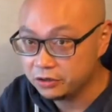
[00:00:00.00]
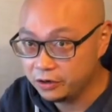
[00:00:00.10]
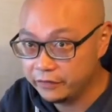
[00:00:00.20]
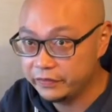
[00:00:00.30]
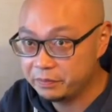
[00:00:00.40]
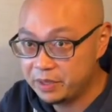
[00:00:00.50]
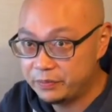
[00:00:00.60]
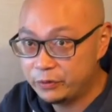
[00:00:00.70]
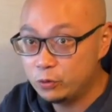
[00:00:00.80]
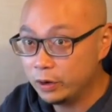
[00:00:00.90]
of the
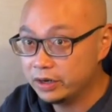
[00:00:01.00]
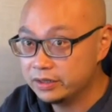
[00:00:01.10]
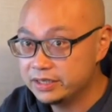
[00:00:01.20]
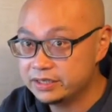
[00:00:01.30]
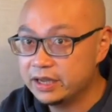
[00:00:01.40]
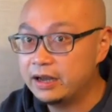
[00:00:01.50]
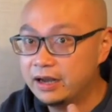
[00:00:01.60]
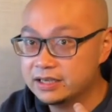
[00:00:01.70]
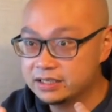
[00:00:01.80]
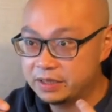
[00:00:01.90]
people who want to list
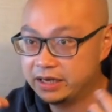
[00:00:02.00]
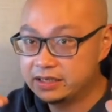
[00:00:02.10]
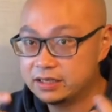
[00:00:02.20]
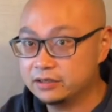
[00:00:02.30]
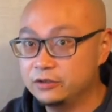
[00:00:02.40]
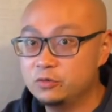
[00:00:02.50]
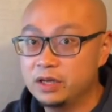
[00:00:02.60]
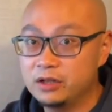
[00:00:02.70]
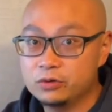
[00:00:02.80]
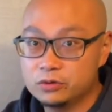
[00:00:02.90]
are getting sucked into my
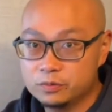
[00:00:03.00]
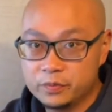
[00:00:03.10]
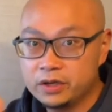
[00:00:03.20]
little